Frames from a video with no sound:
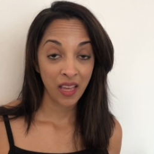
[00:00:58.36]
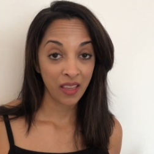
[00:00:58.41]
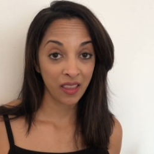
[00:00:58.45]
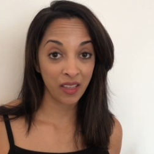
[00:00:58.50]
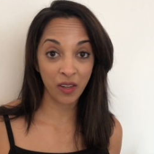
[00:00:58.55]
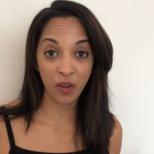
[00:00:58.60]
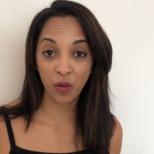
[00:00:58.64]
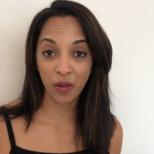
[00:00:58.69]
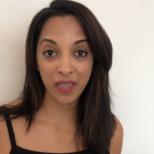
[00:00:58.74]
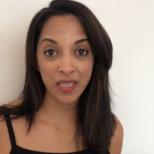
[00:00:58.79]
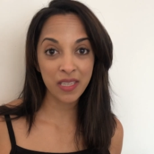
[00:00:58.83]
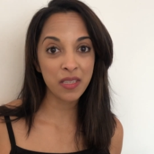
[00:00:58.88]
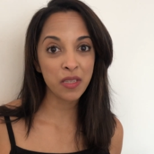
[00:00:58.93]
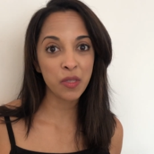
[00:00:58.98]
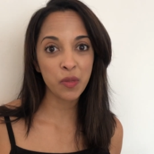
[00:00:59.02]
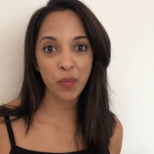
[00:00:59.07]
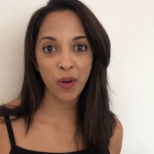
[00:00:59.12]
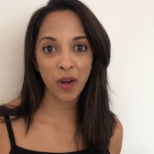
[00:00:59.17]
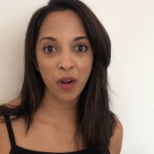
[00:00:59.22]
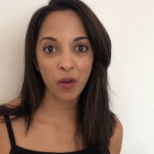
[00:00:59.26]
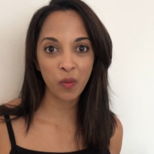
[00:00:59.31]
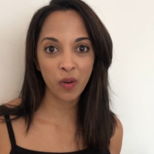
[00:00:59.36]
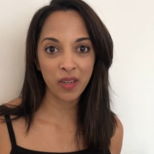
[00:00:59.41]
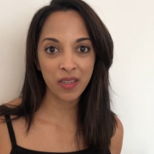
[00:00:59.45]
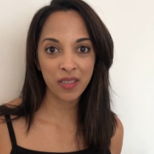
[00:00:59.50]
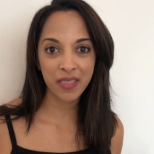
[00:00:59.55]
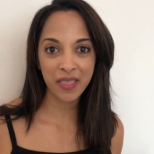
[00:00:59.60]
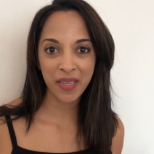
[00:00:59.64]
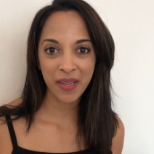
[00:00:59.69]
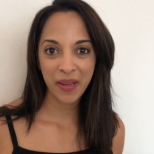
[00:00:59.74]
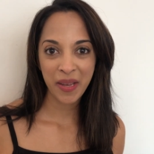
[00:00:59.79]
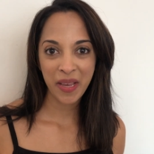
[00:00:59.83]
The craziest part
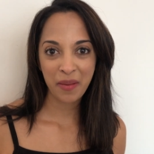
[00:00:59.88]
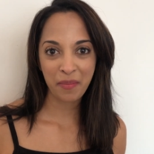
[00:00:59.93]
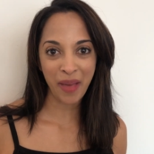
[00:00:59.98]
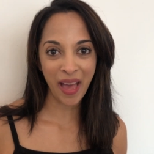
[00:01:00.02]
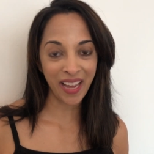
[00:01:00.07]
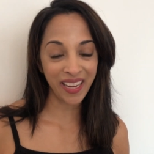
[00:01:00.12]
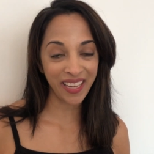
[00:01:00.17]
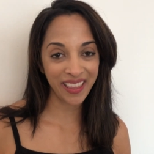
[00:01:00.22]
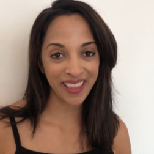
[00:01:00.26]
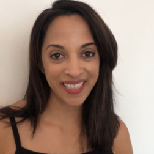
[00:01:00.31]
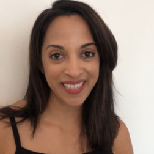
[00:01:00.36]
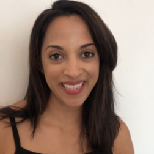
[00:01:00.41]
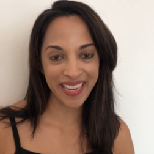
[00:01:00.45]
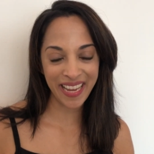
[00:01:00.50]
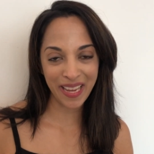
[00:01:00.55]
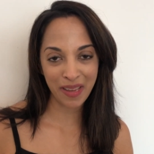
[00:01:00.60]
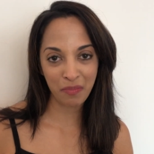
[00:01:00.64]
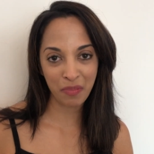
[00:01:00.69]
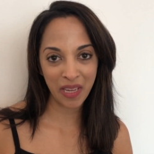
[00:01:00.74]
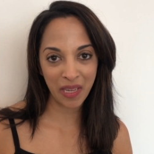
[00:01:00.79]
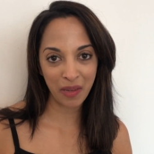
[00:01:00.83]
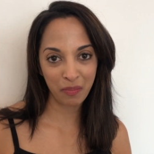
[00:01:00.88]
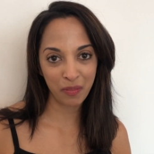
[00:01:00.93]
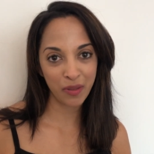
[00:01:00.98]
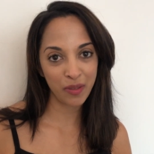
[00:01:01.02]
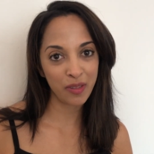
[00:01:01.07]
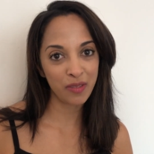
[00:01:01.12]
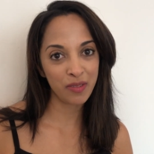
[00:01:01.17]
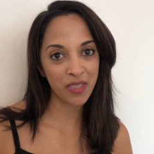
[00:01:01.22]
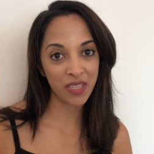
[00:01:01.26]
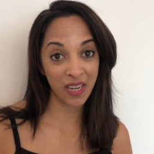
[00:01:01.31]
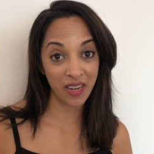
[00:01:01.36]
was Back in the day, people
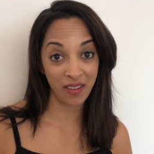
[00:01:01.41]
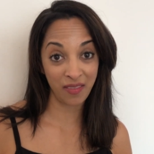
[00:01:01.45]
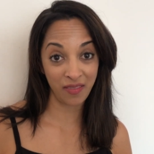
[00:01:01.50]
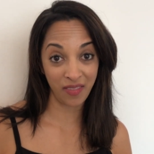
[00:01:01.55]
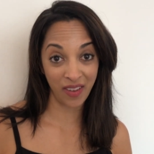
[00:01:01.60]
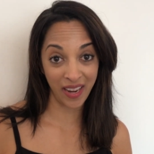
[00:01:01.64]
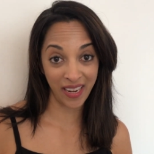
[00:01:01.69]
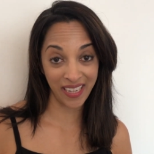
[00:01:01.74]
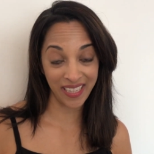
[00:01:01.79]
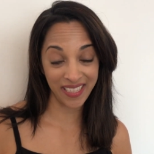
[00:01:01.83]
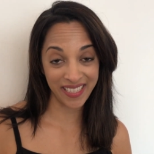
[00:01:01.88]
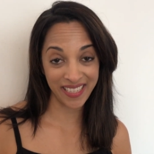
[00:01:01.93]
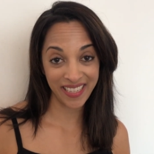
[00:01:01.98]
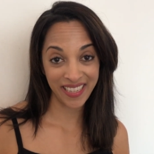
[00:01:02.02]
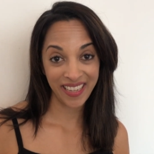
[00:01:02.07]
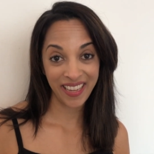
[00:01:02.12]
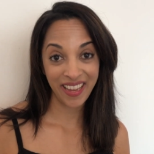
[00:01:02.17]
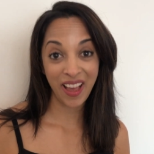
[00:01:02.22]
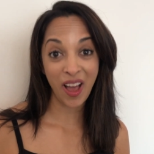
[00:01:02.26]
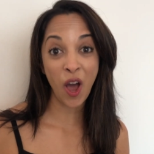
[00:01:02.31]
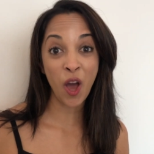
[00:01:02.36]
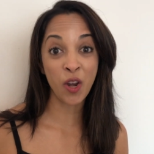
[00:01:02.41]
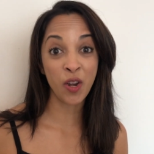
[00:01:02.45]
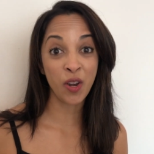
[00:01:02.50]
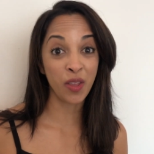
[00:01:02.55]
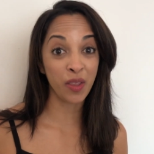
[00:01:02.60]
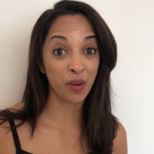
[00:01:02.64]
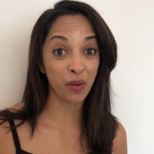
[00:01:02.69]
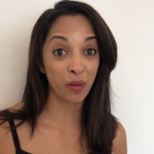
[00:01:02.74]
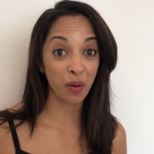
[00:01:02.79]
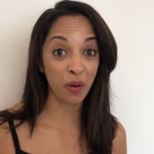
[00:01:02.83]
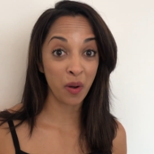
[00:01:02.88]
used to invite
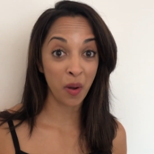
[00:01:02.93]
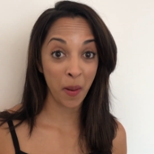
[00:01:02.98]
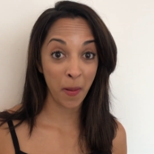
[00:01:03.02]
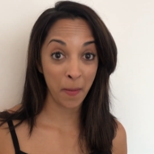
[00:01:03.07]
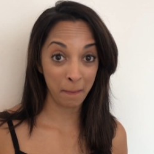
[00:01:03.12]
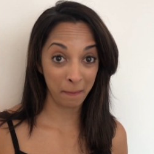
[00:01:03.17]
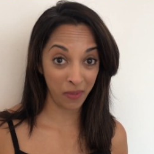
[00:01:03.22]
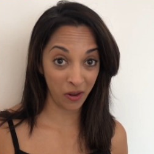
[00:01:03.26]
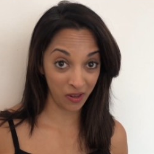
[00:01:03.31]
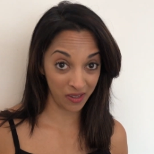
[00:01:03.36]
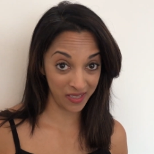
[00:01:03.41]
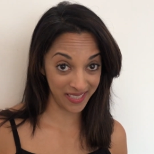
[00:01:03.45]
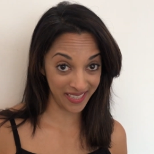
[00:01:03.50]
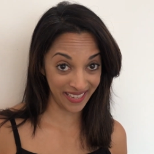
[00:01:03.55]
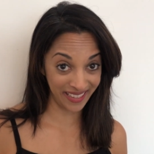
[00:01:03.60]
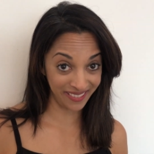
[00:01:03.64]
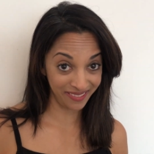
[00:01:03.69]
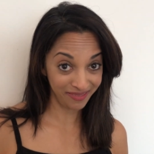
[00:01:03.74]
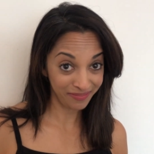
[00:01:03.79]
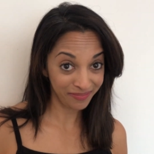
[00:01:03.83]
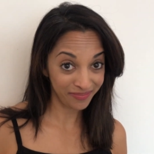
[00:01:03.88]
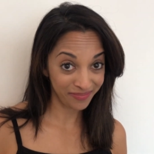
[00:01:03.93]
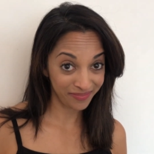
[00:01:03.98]
another person